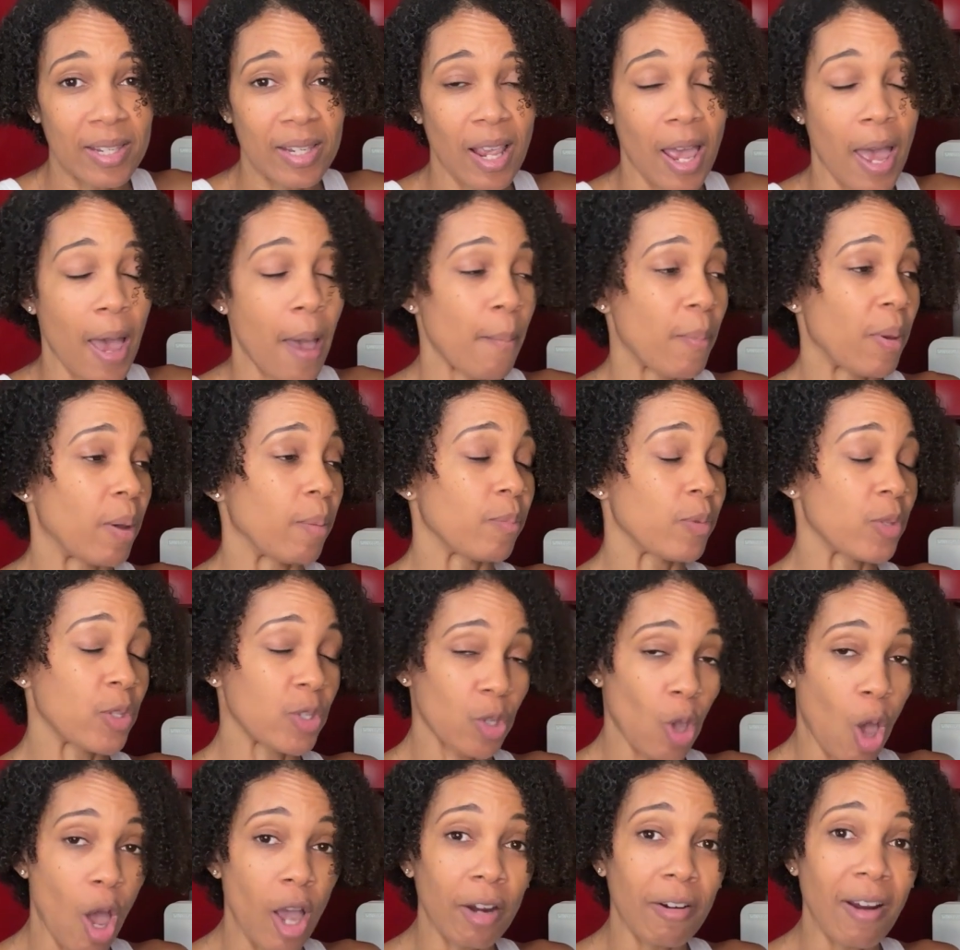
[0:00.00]
a
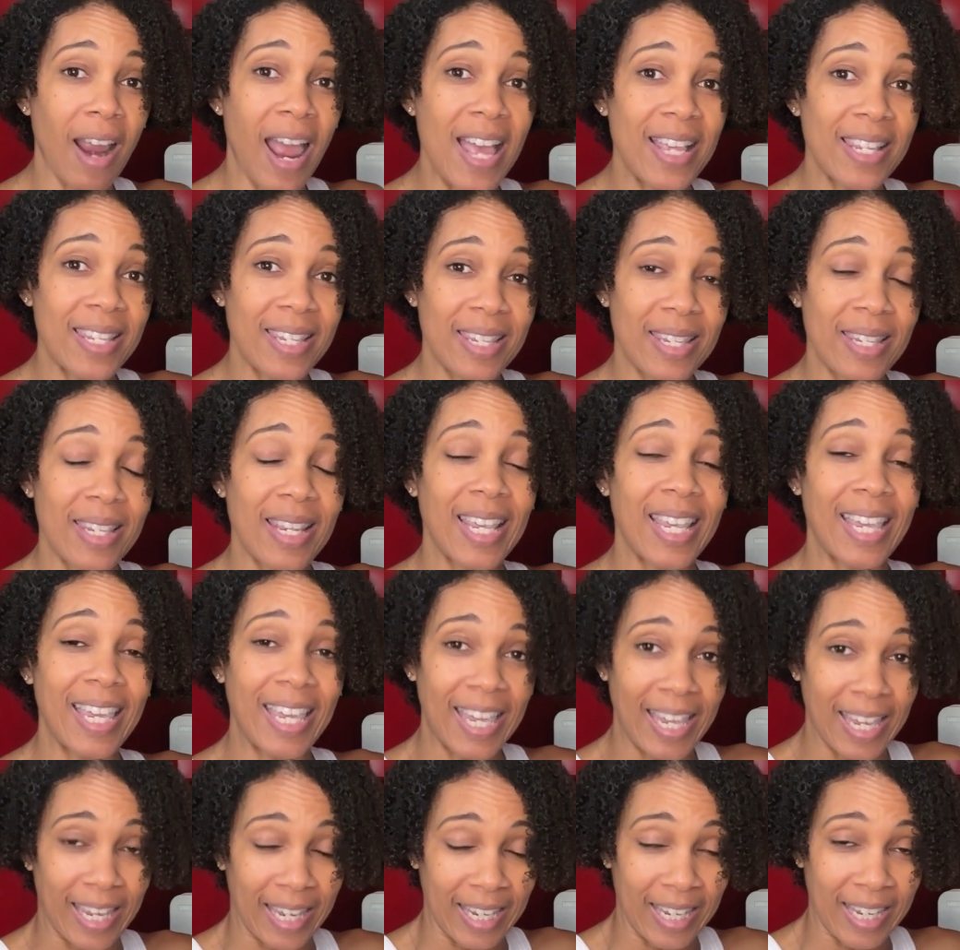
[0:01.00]
Sawgrass
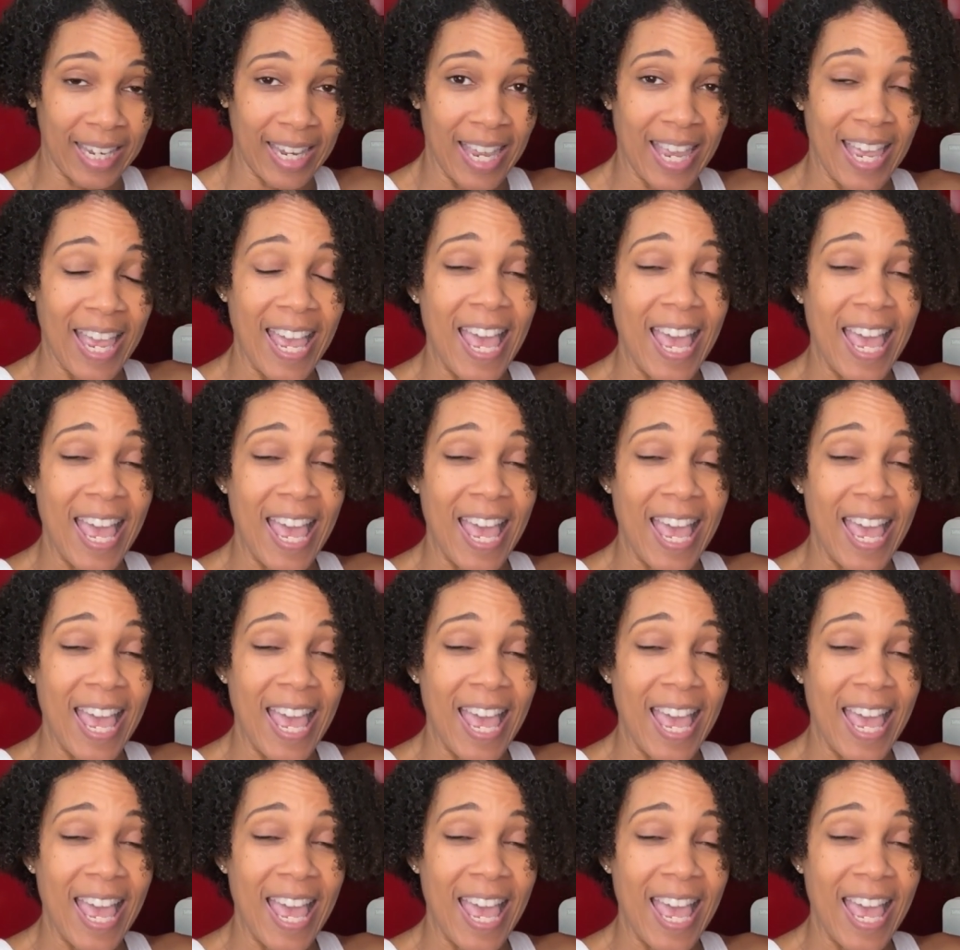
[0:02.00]
ink,